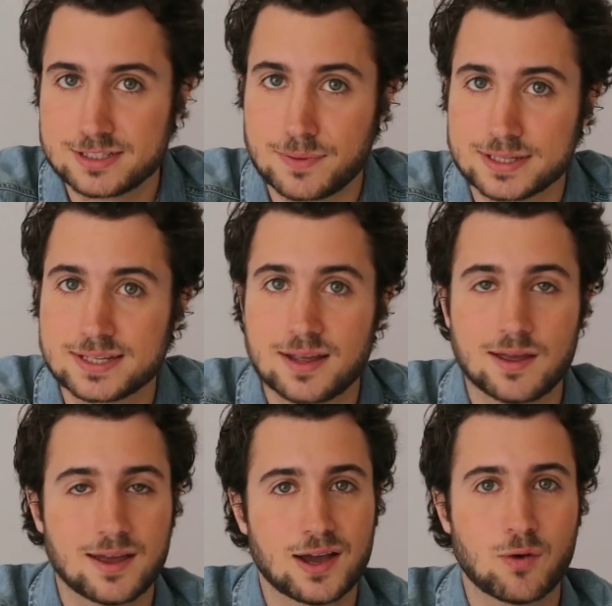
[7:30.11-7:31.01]
But
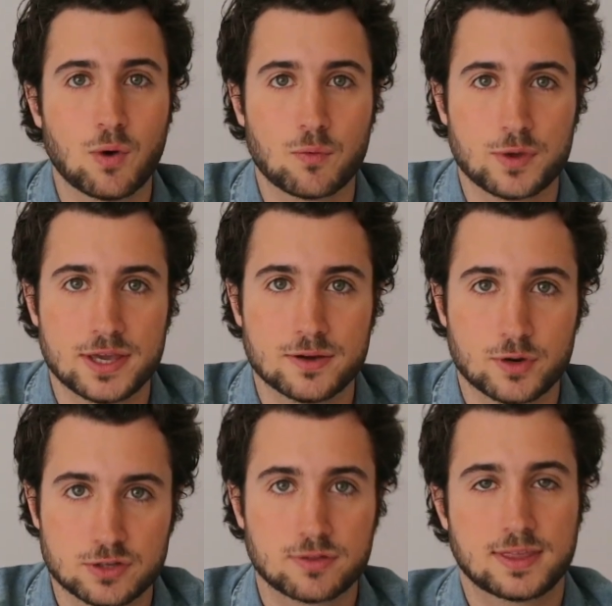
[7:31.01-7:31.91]

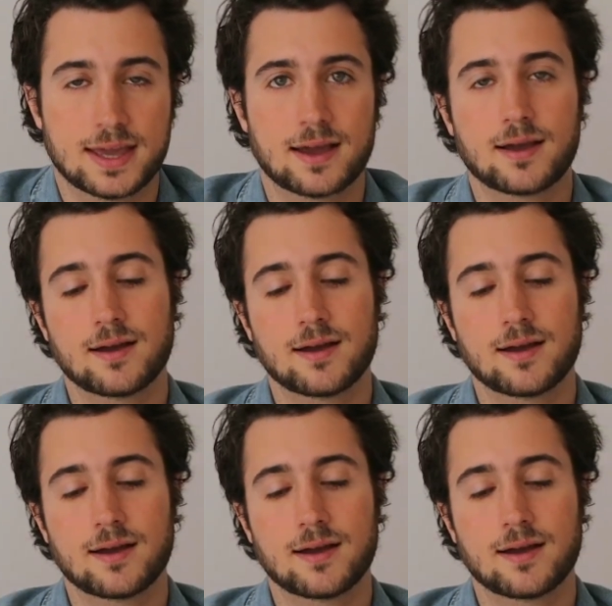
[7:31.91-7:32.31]
when you think